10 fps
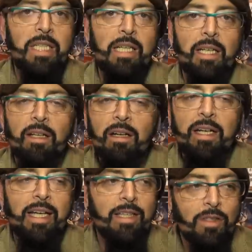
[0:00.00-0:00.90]

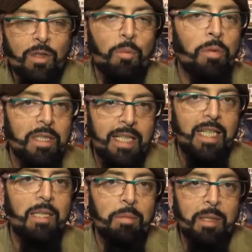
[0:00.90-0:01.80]
Declawing is so
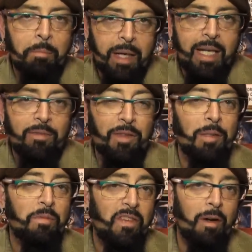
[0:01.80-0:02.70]
predictably painful
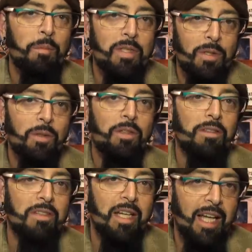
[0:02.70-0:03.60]
that
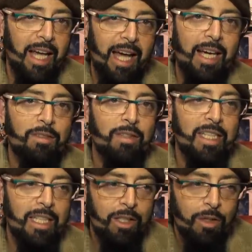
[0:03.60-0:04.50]
pharmaceuticals
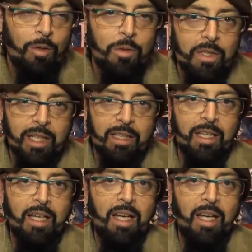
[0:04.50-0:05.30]
actually use it